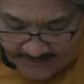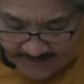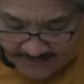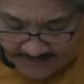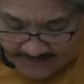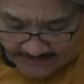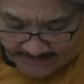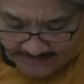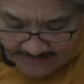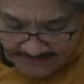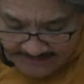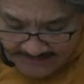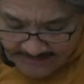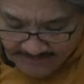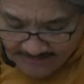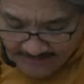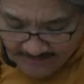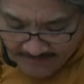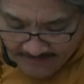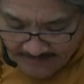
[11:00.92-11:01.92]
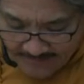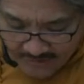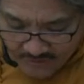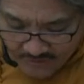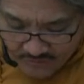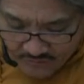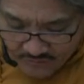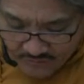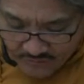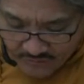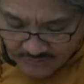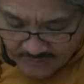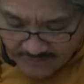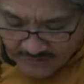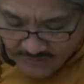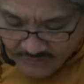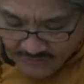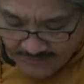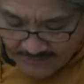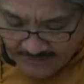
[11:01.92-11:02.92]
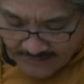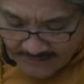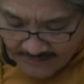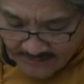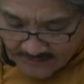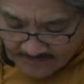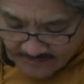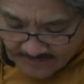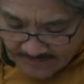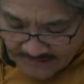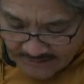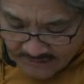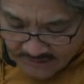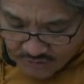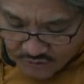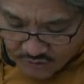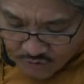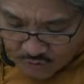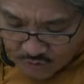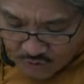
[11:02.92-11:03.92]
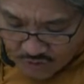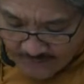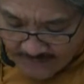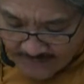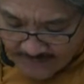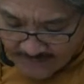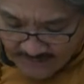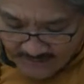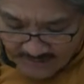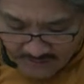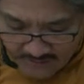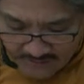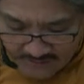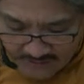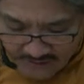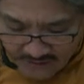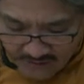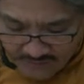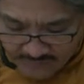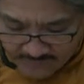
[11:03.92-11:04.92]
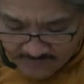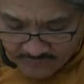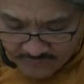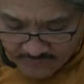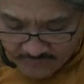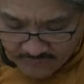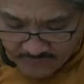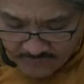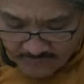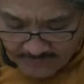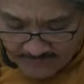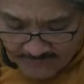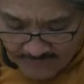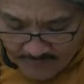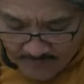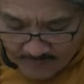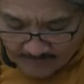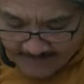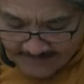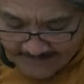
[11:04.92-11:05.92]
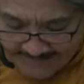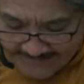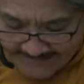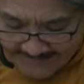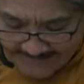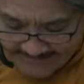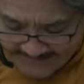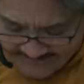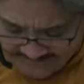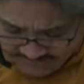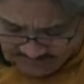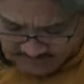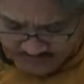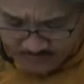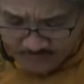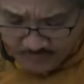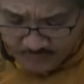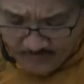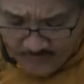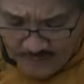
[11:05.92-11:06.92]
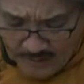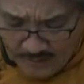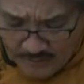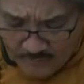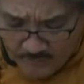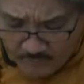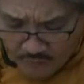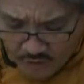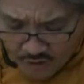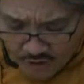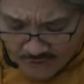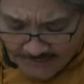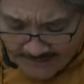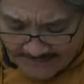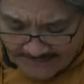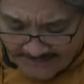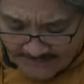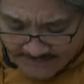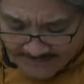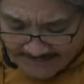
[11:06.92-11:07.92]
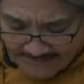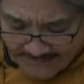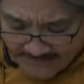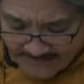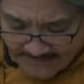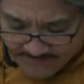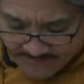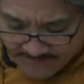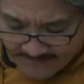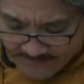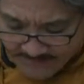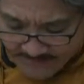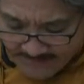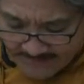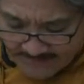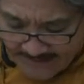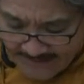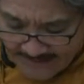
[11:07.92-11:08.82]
The devas do not dwell in objects, nor in the collection of those of the sense, more in the space in between.